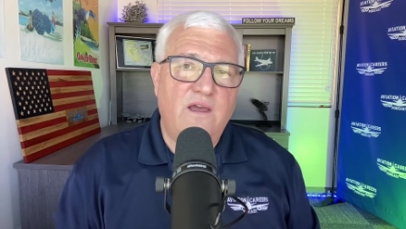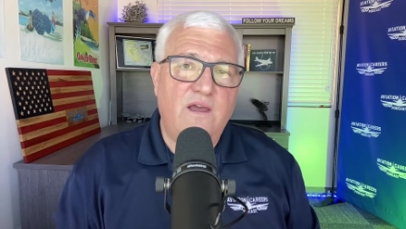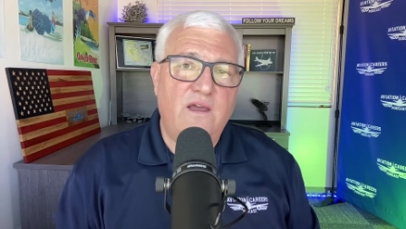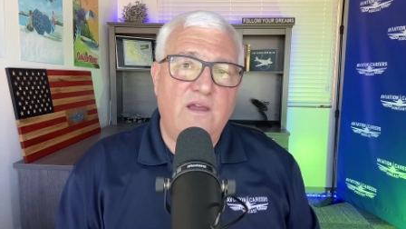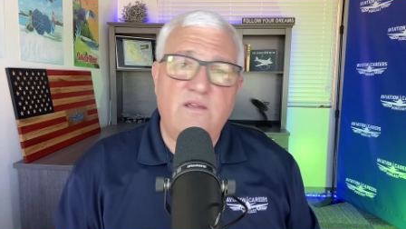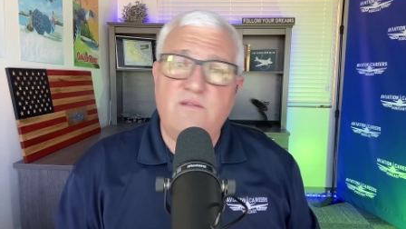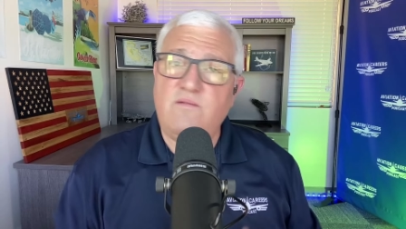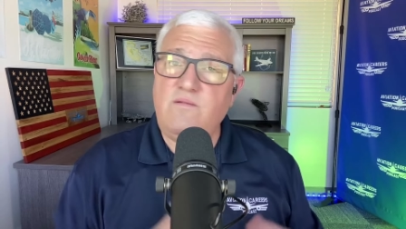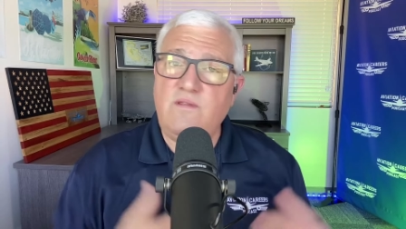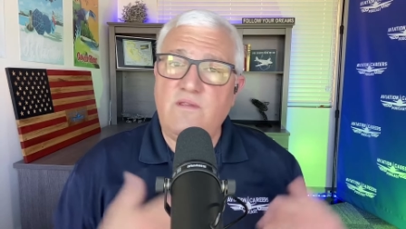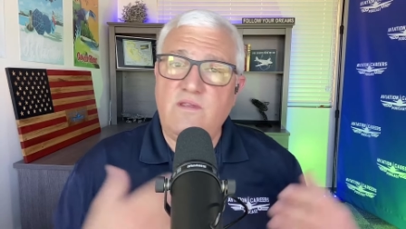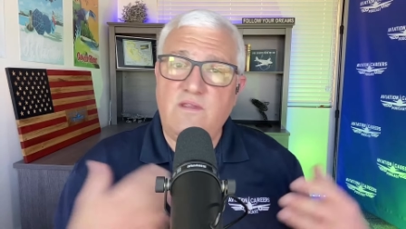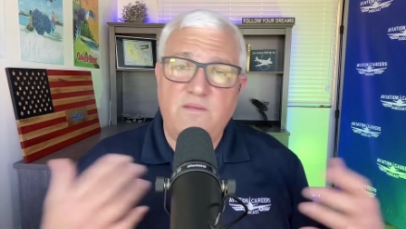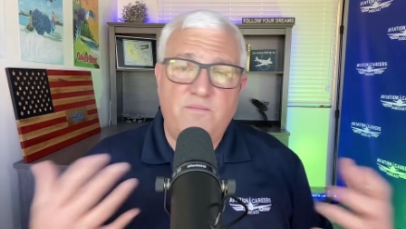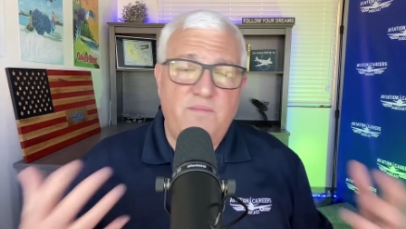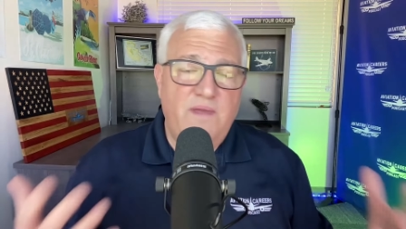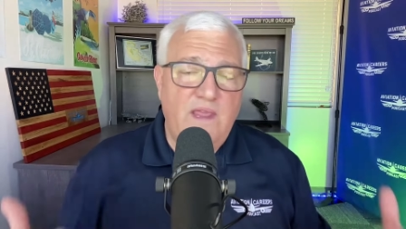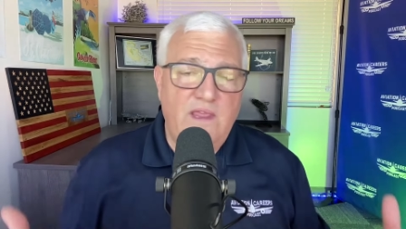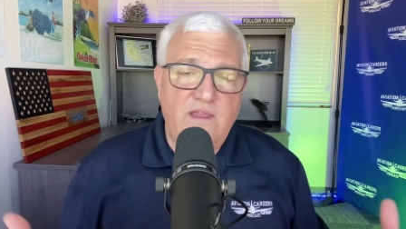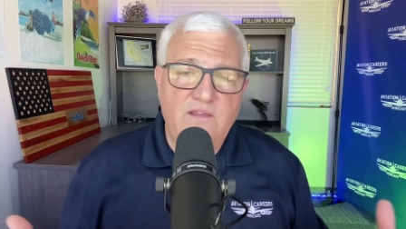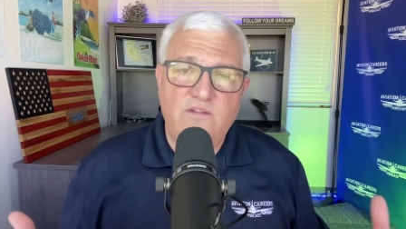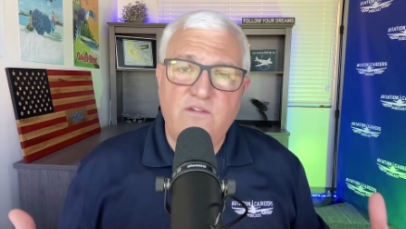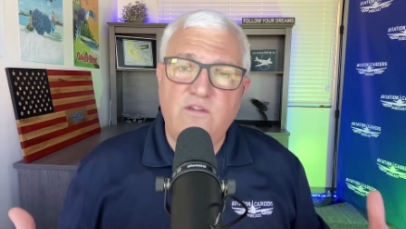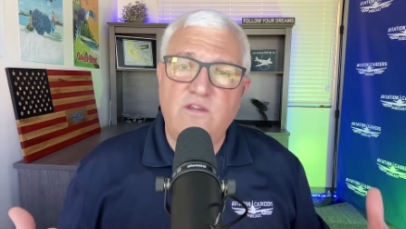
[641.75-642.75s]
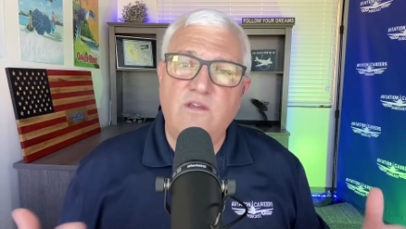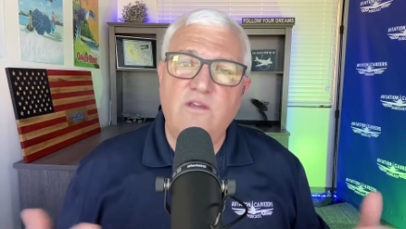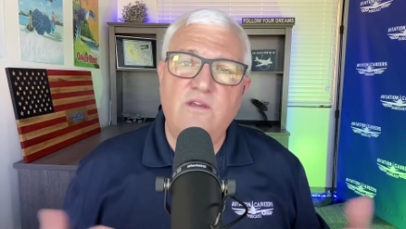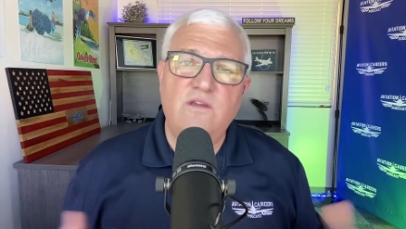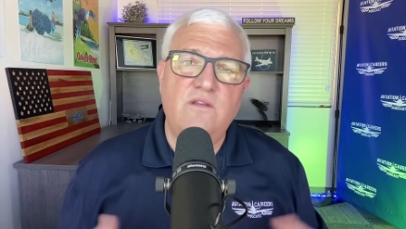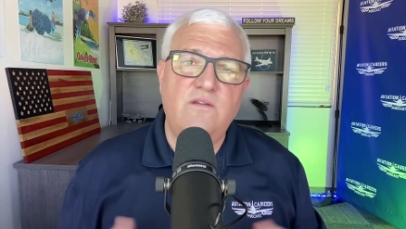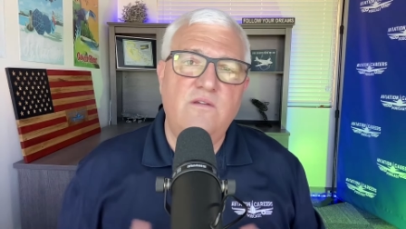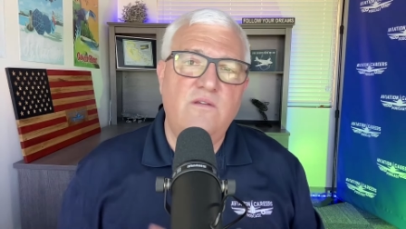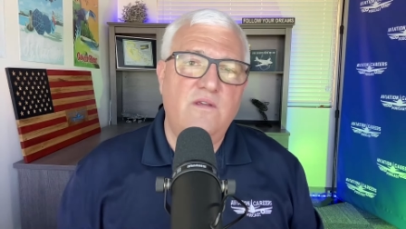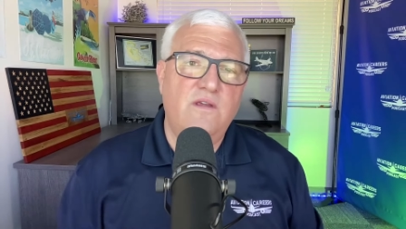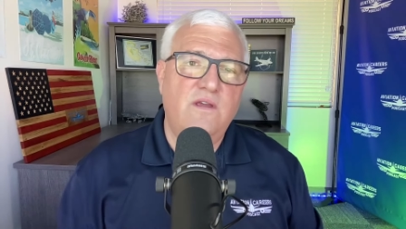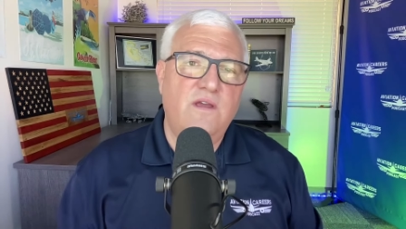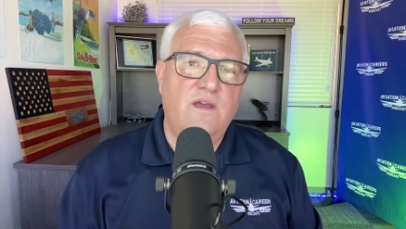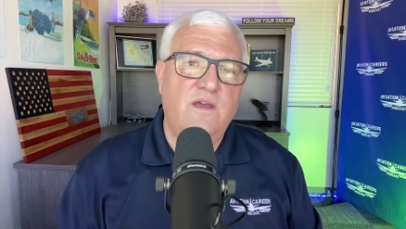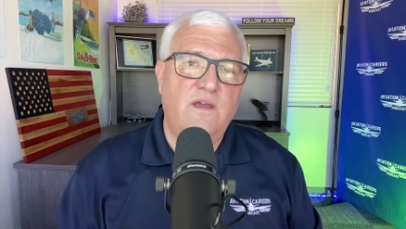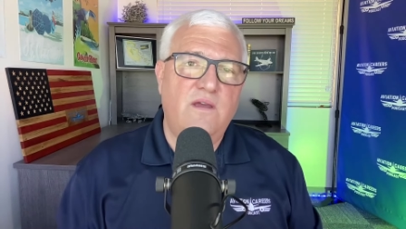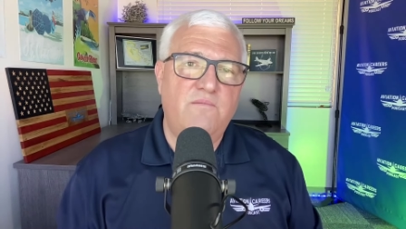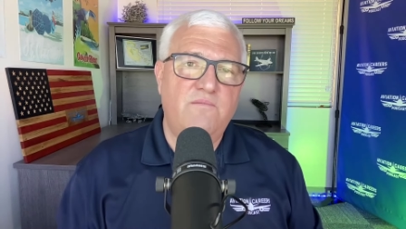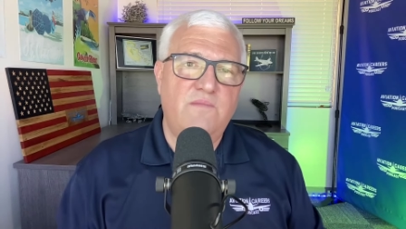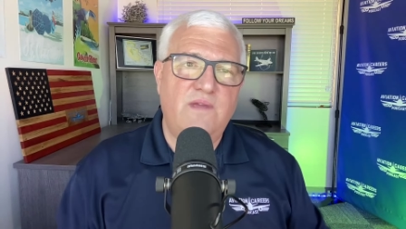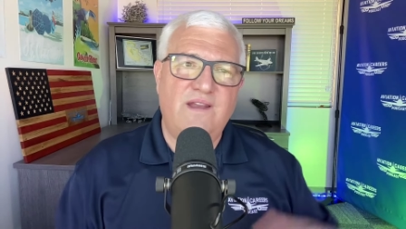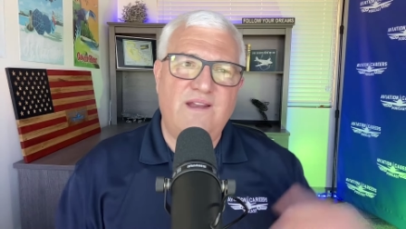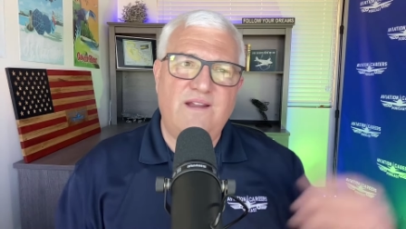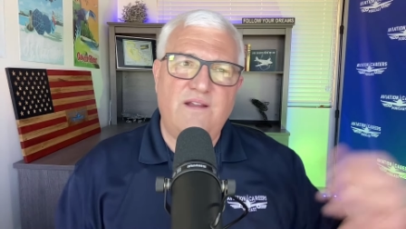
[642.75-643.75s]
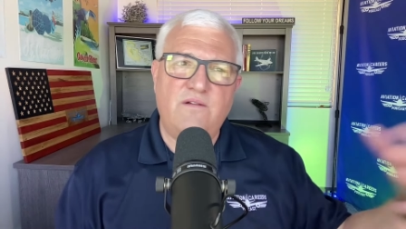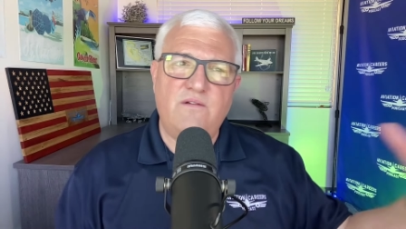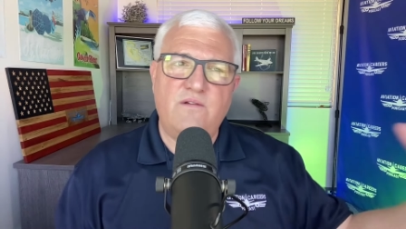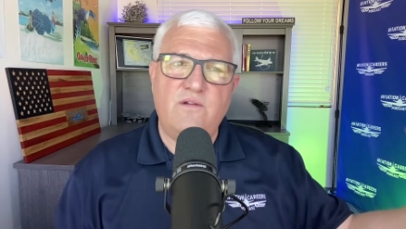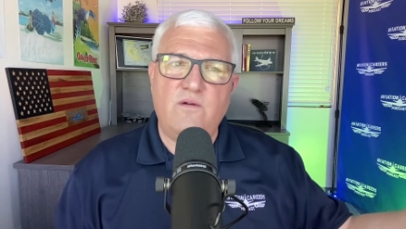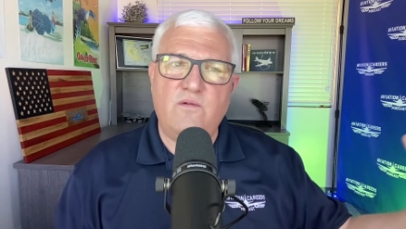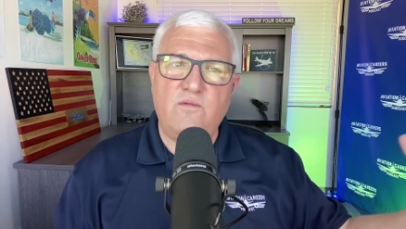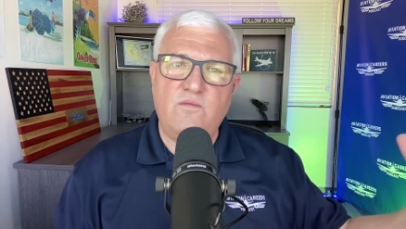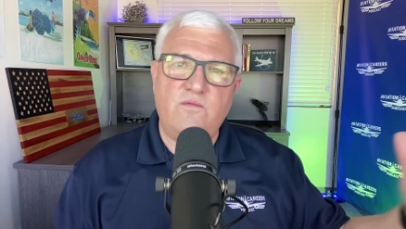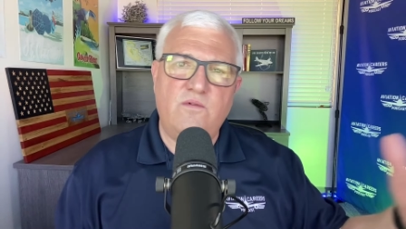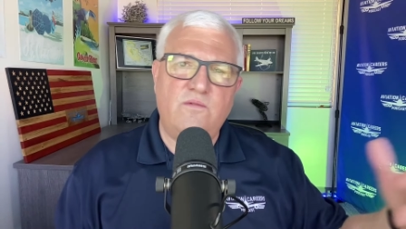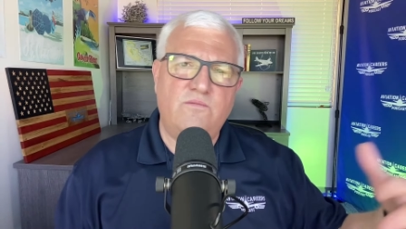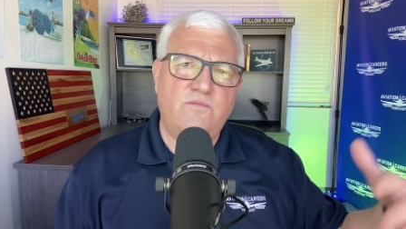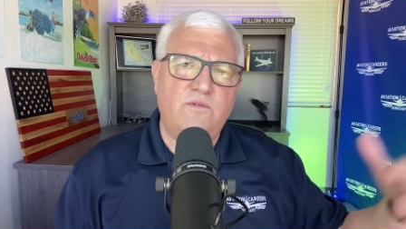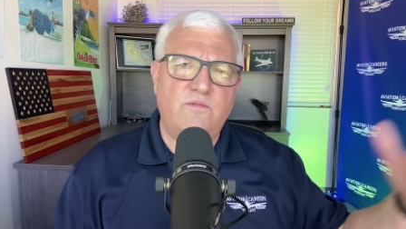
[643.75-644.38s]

The pay is good, and I don't know.